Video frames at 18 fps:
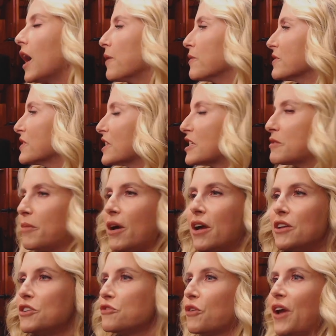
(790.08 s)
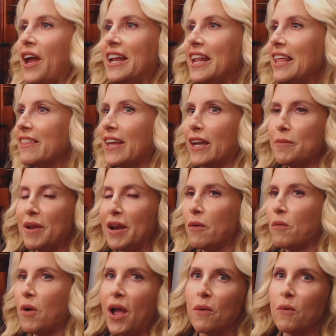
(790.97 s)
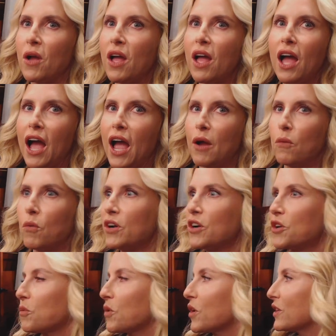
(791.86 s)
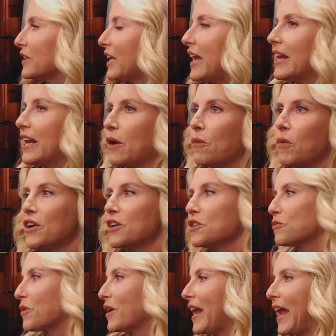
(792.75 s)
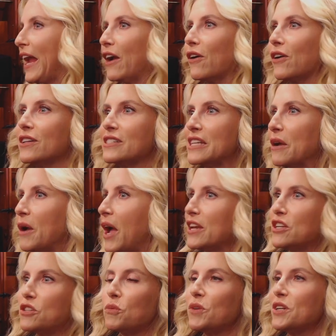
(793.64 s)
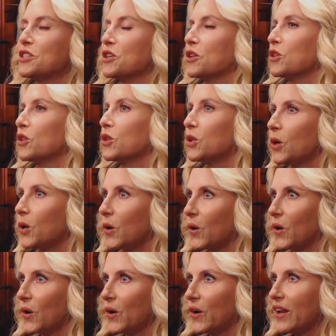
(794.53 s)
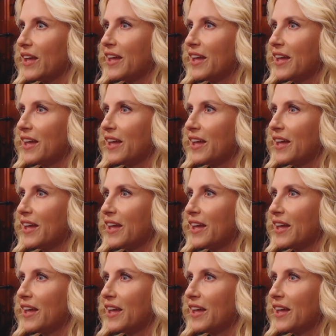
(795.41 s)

I was a sponge for anything. I mean, I wanted to work late. I wanted to run errands. I just wanted to learn.